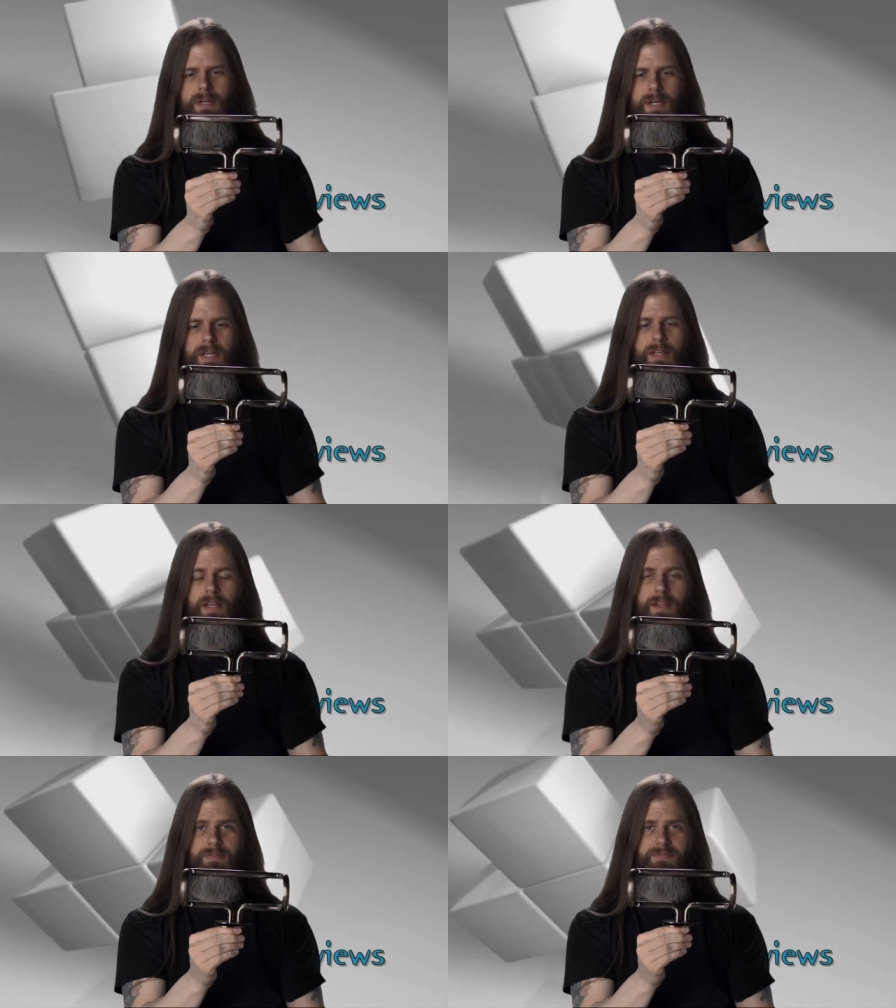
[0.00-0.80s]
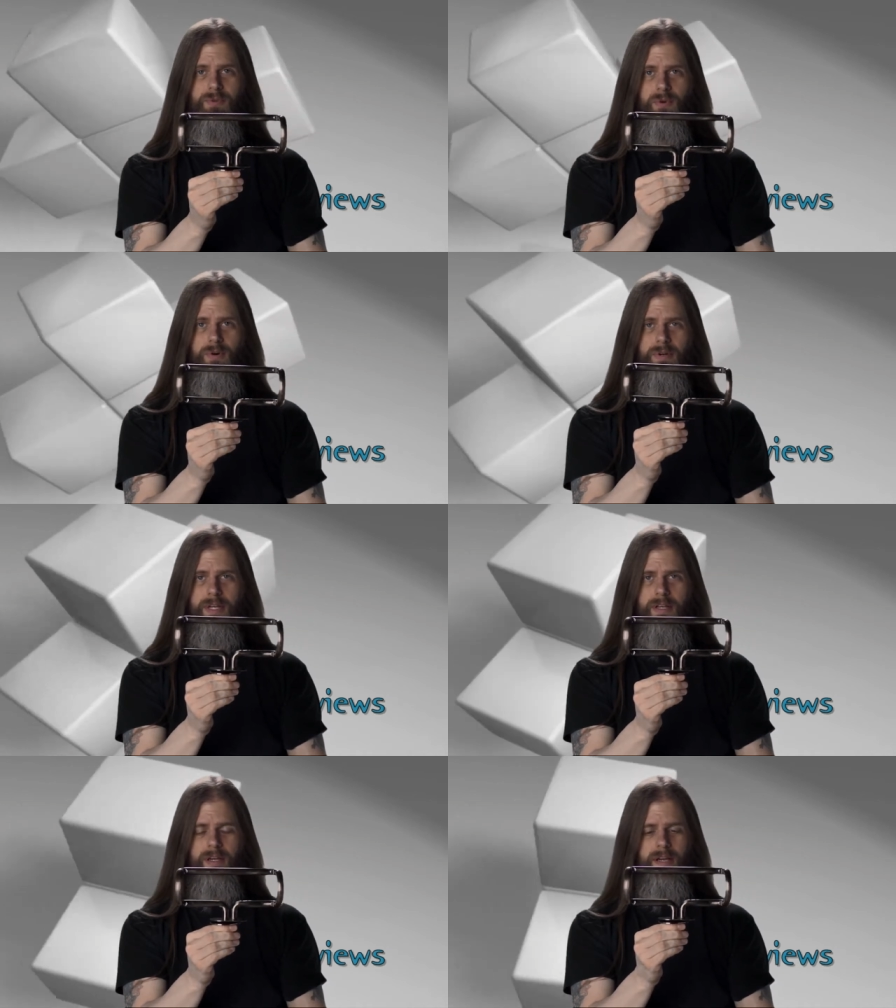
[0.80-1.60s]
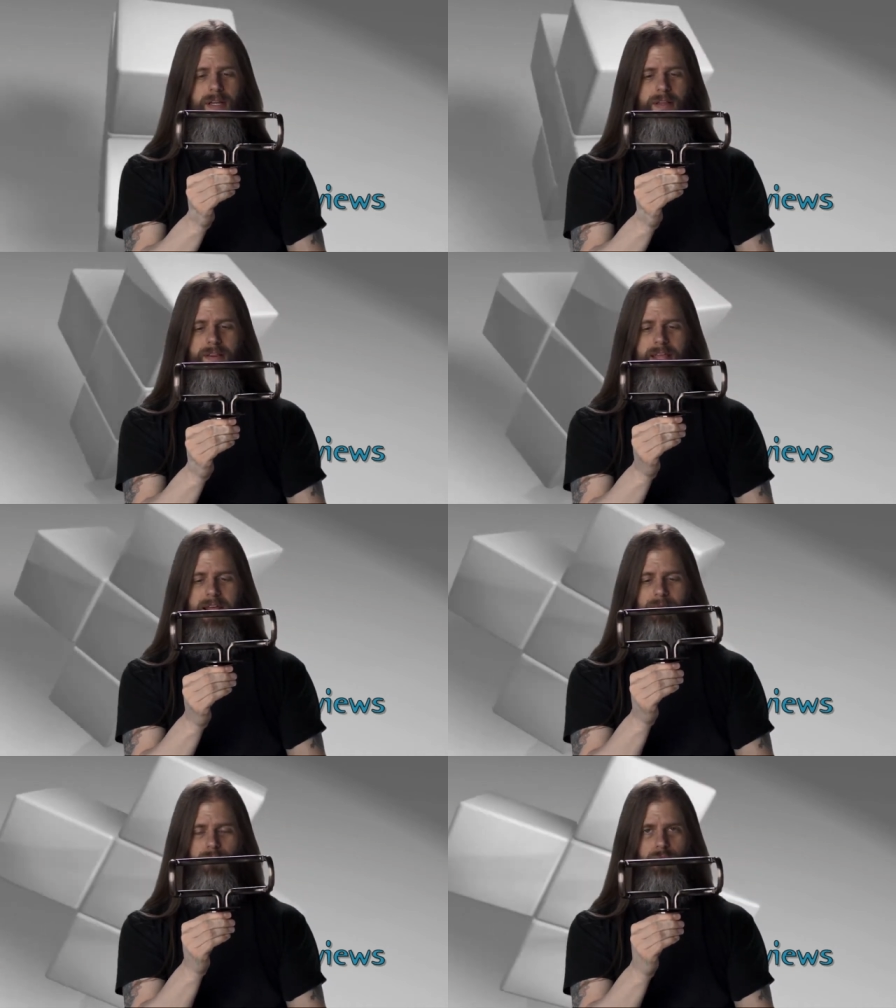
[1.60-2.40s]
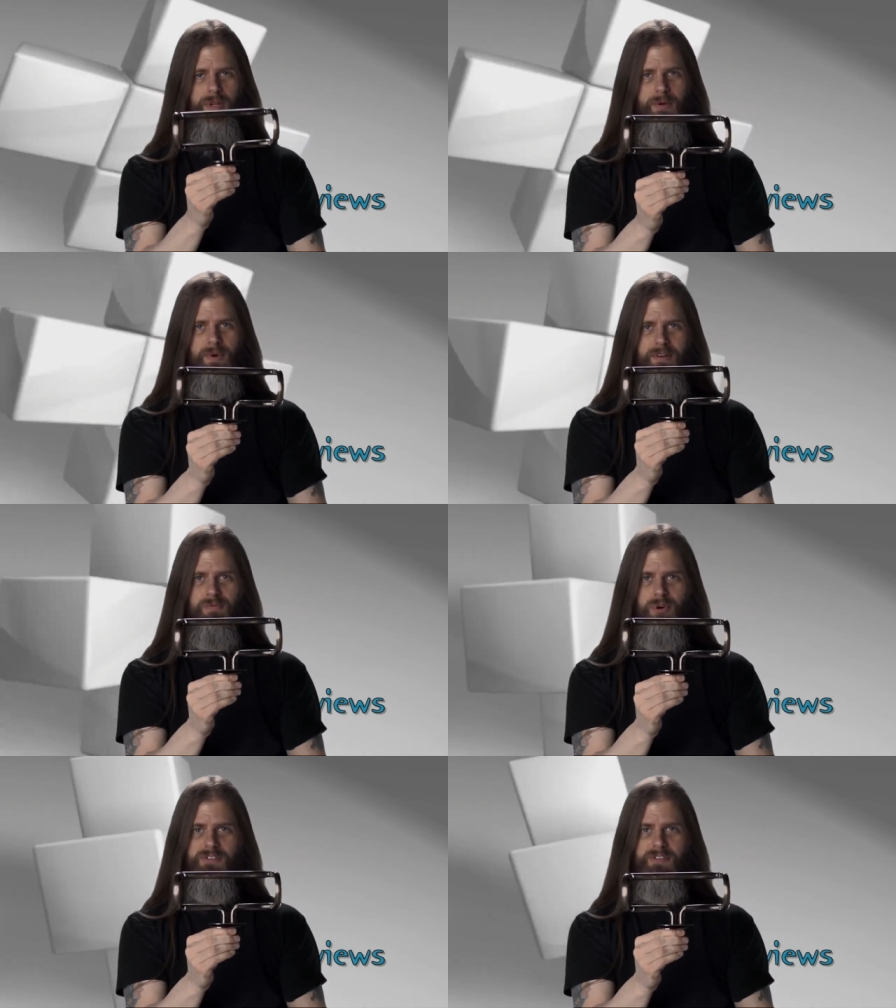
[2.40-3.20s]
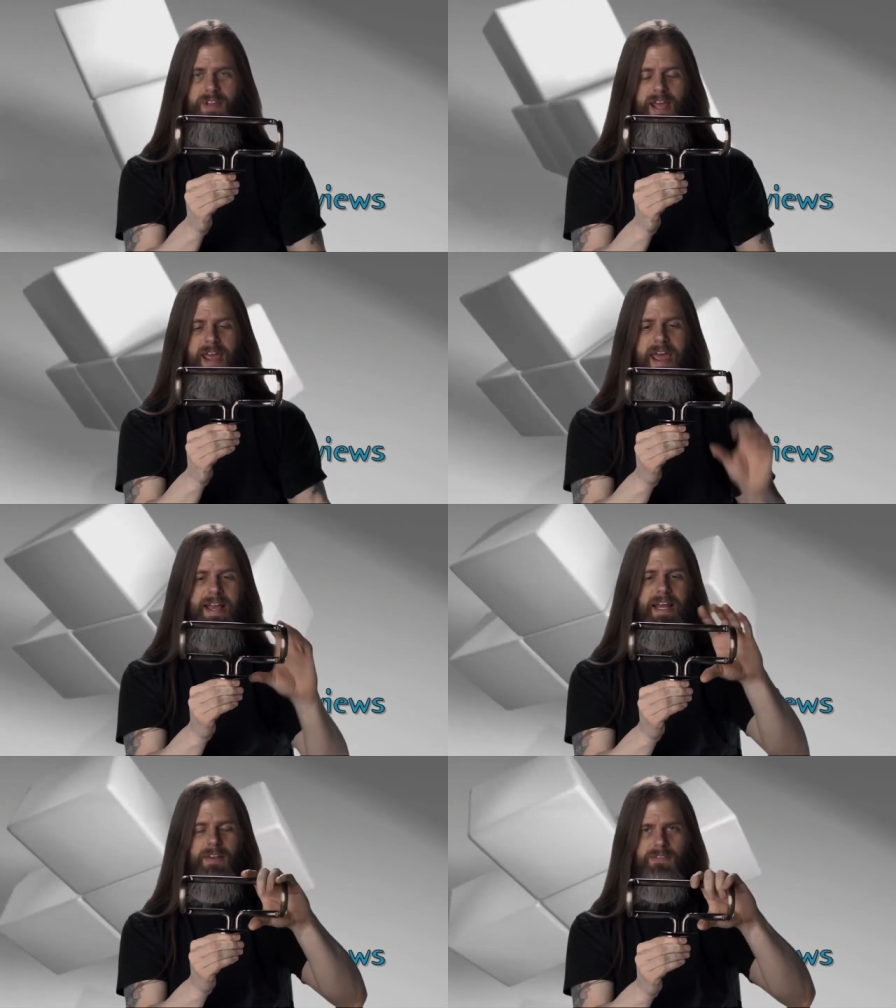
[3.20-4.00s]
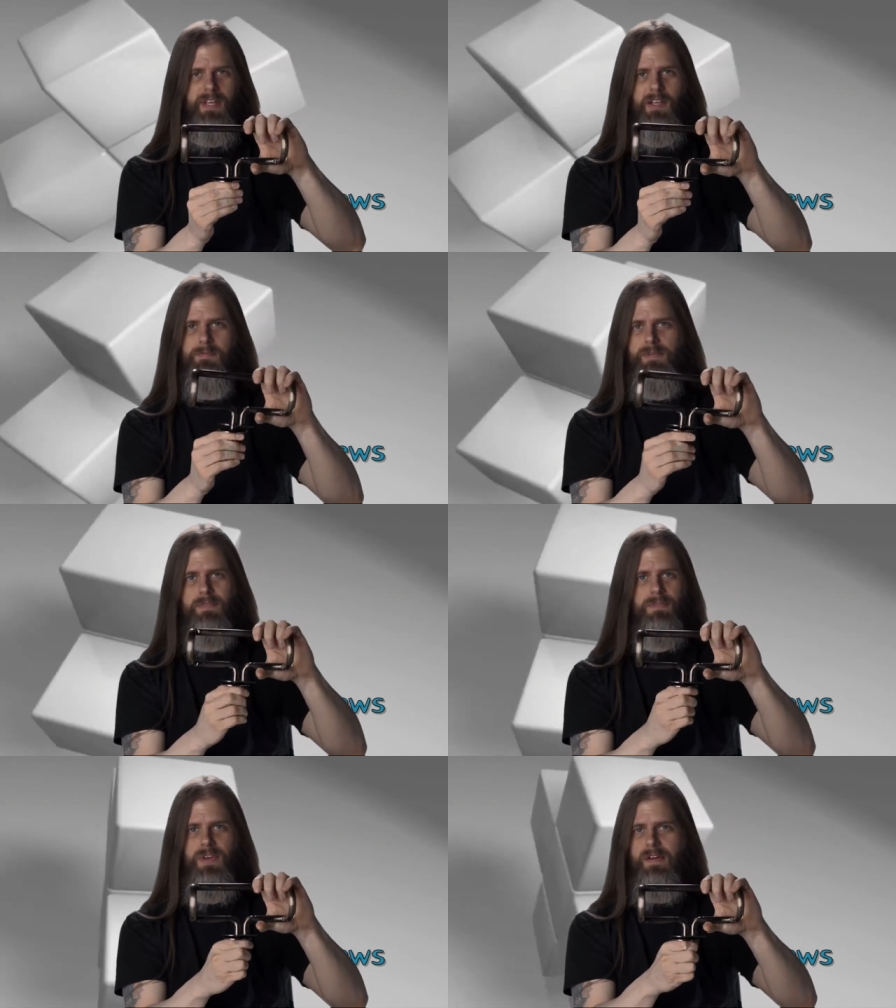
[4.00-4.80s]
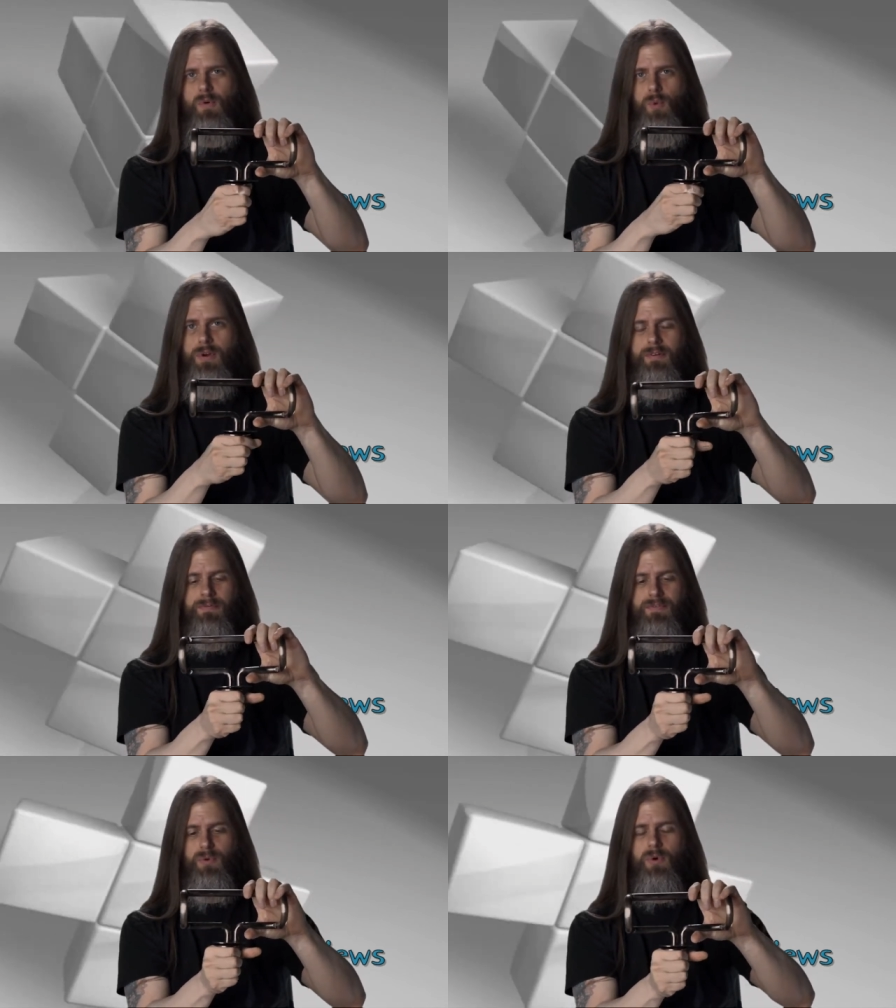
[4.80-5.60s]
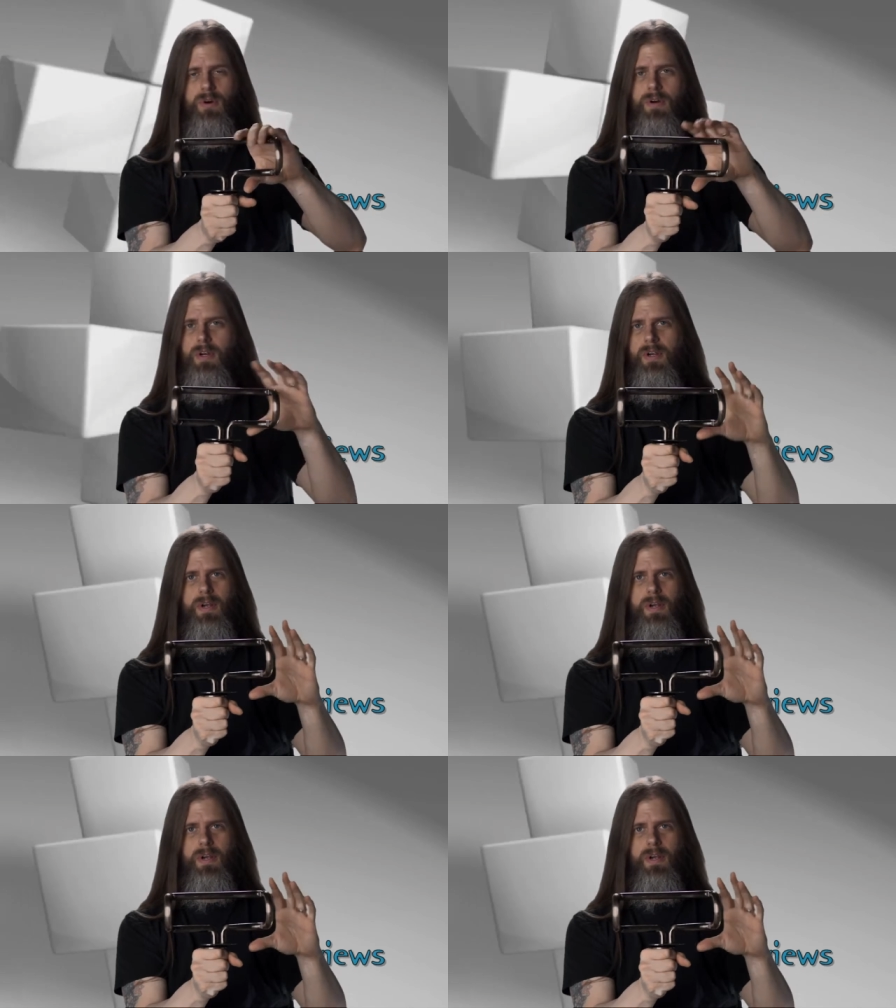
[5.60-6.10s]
in the floor, that really reinforced the heck out of this thing. Even if you have a wooden floor,